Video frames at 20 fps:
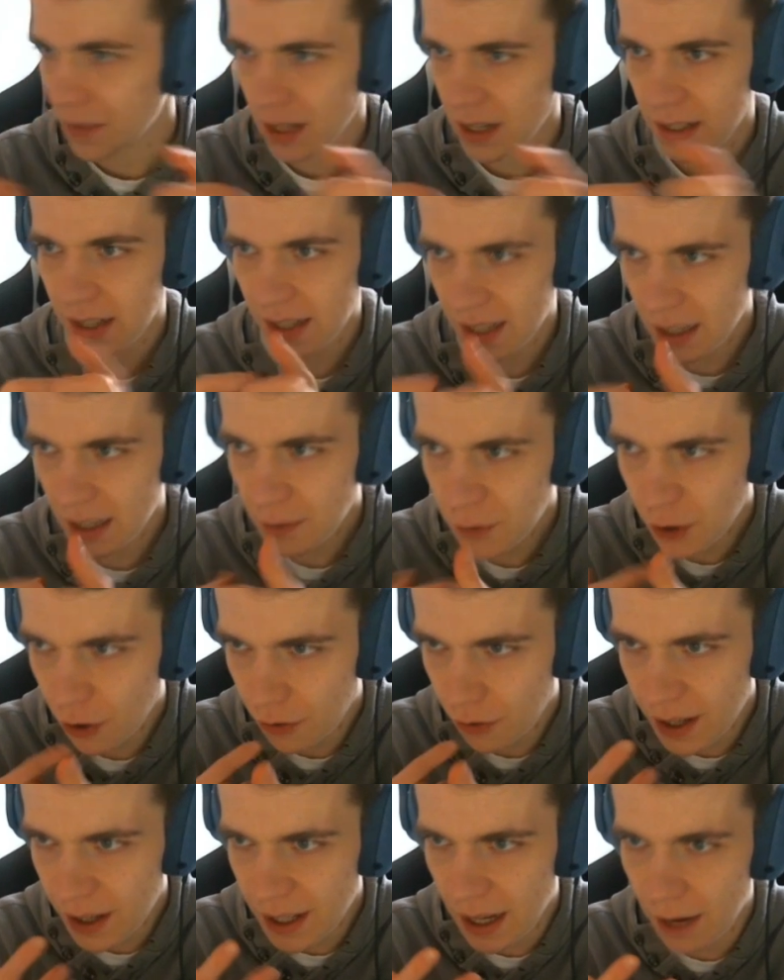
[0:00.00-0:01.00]
Like if you
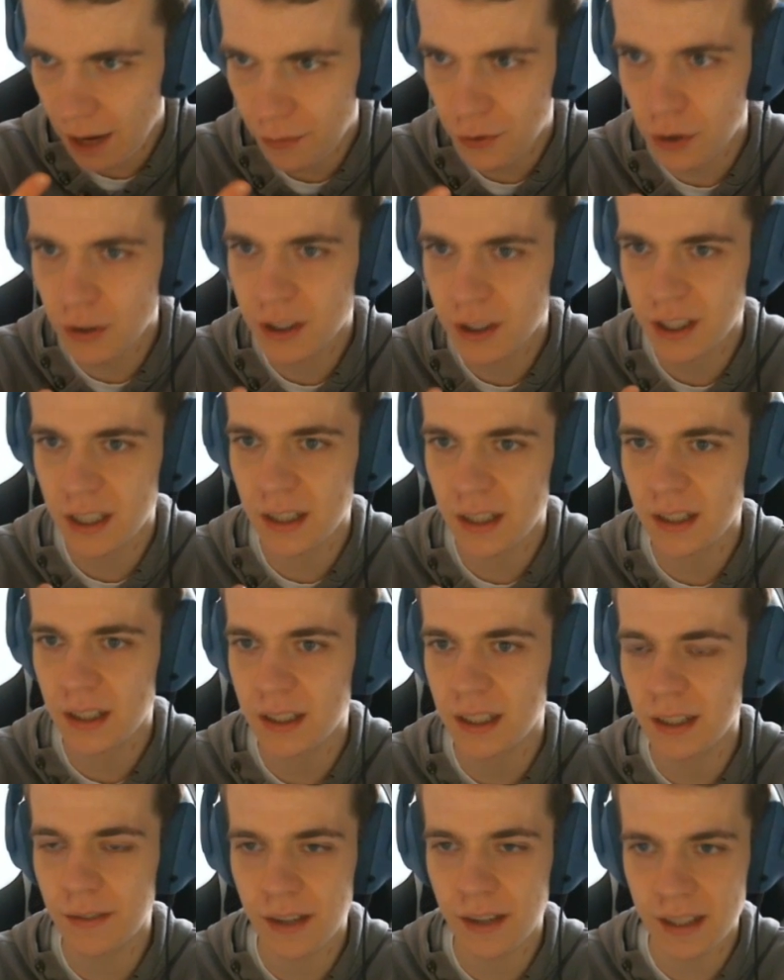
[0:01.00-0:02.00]
already have good
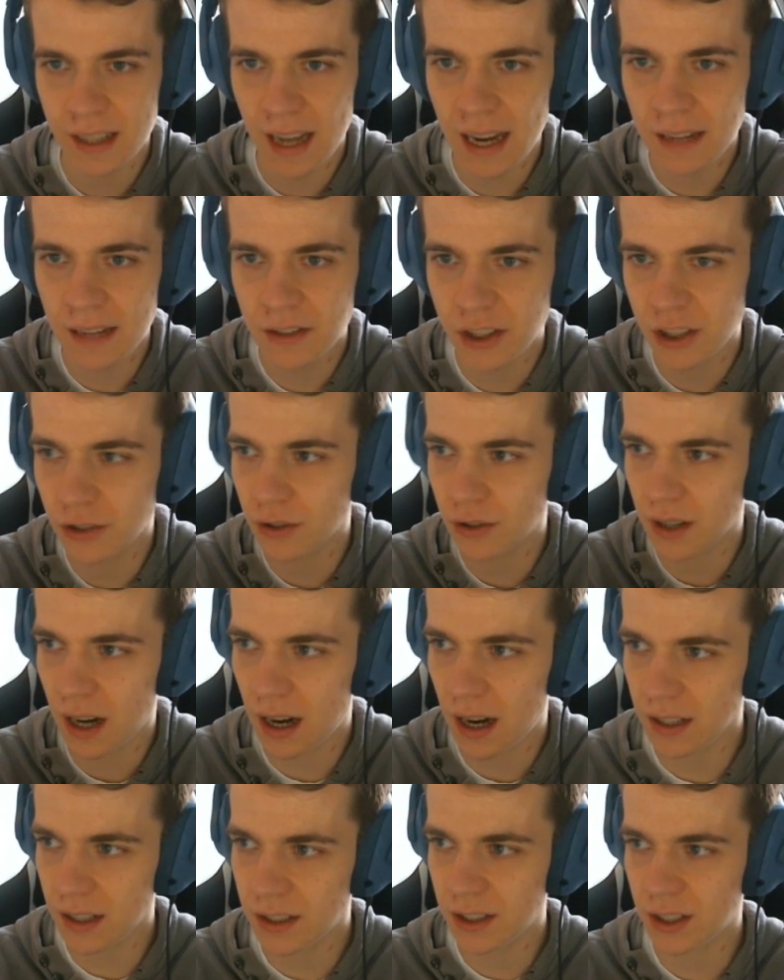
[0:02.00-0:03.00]
synergy with lifesteal
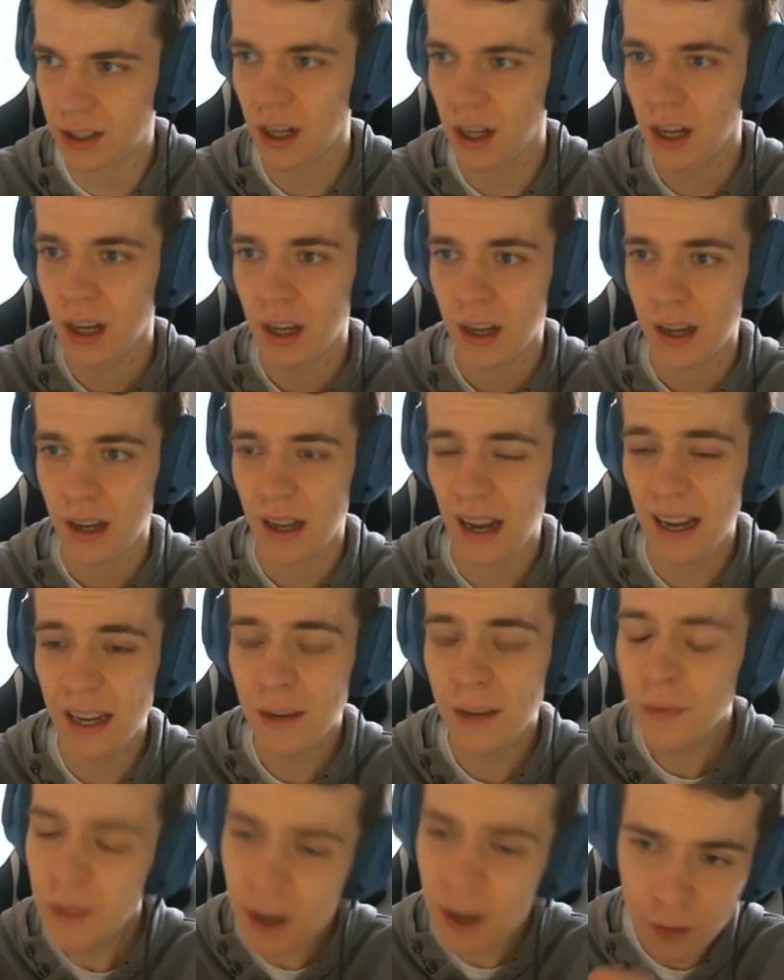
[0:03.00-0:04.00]
cards,
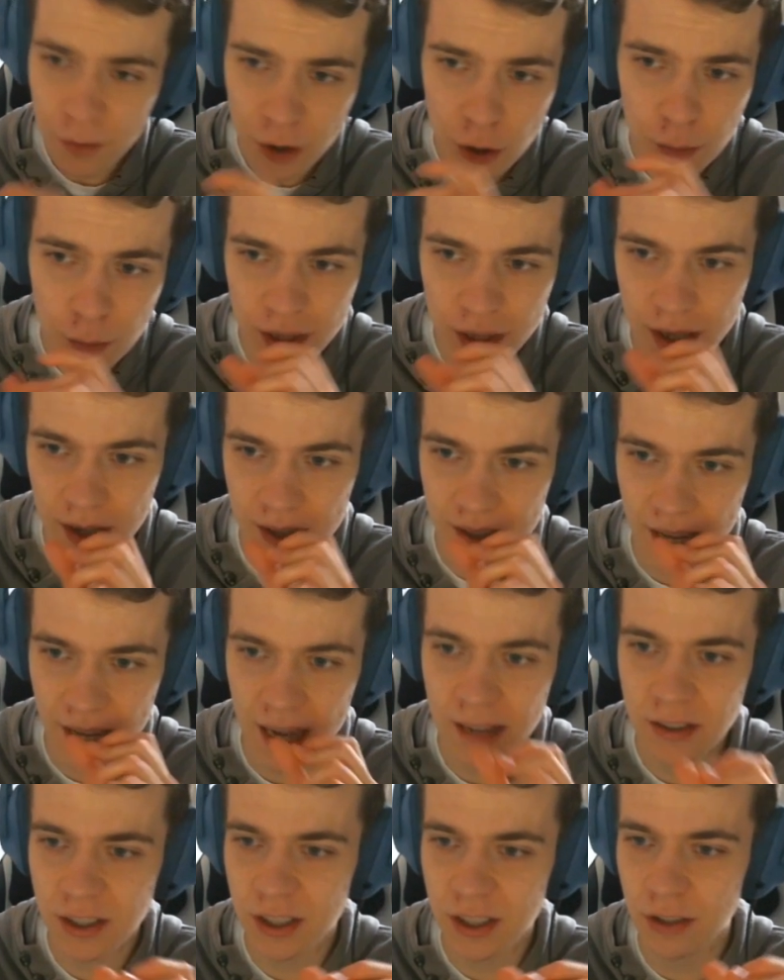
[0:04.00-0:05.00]
if there will be a
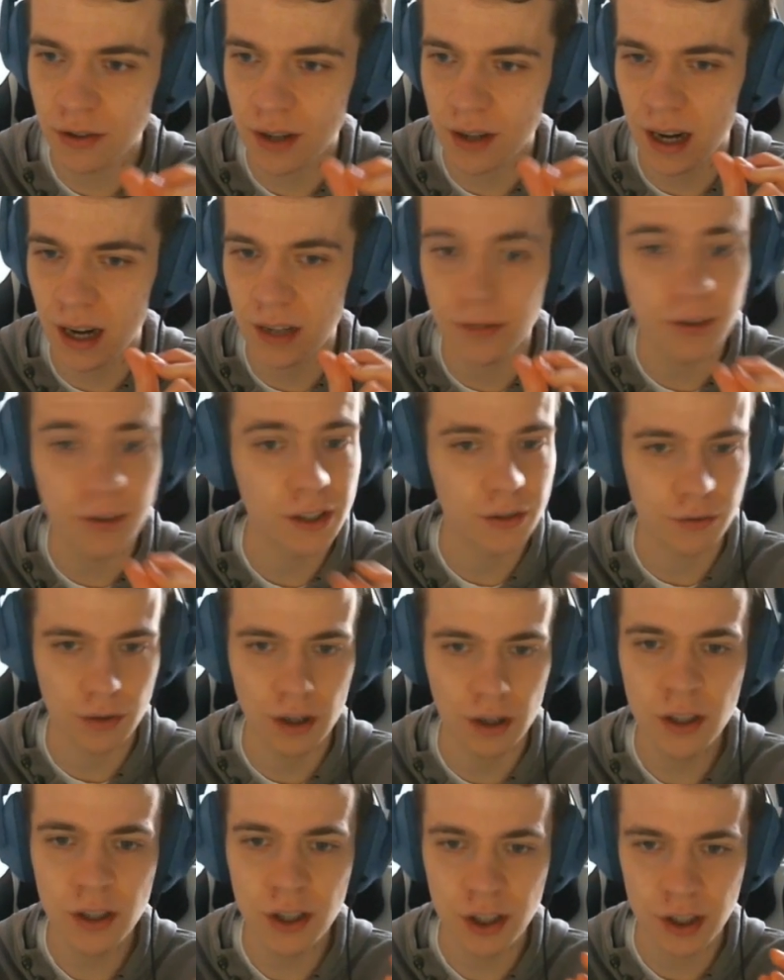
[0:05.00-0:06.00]
lifesteal card with
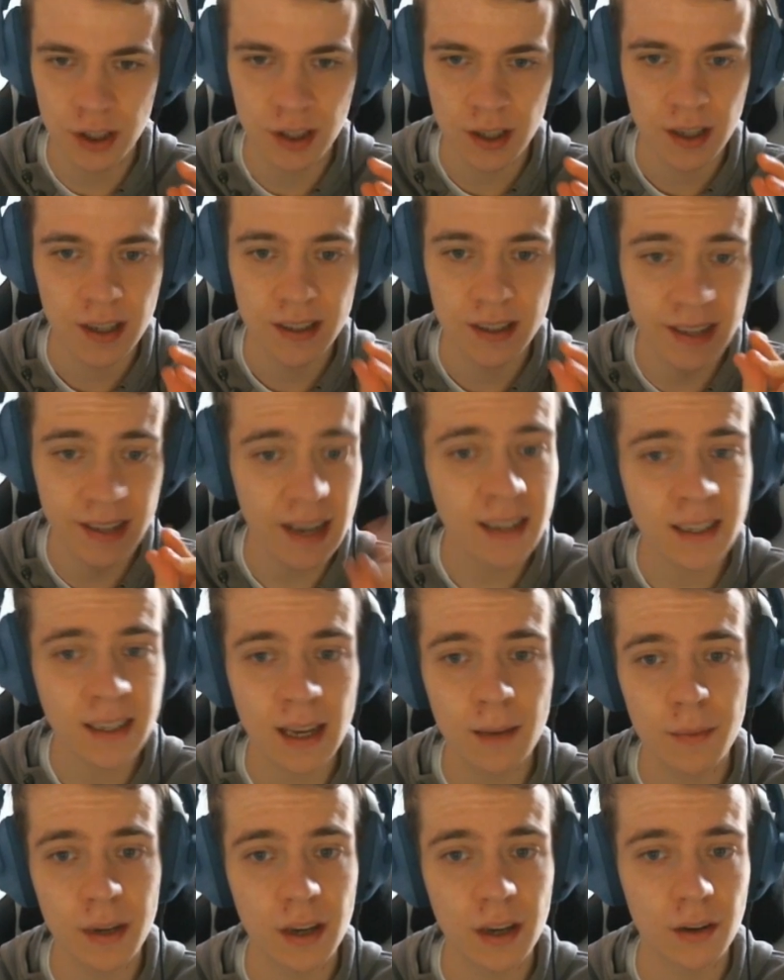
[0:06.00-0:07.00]
Rush, that
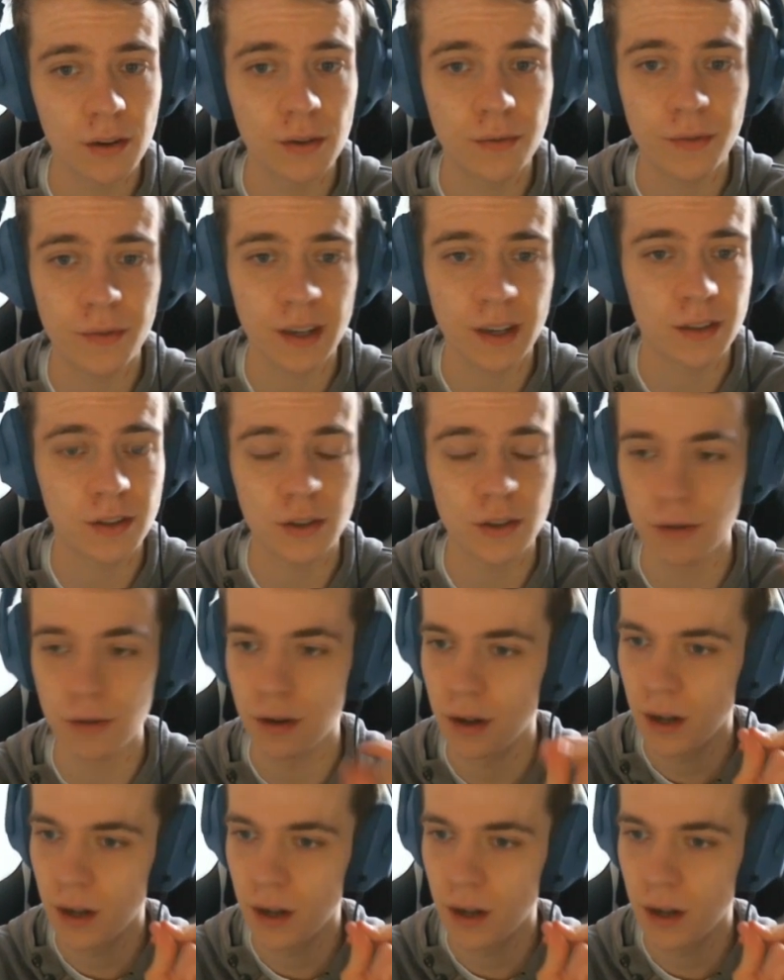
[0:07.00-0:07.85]
can be a good thing too.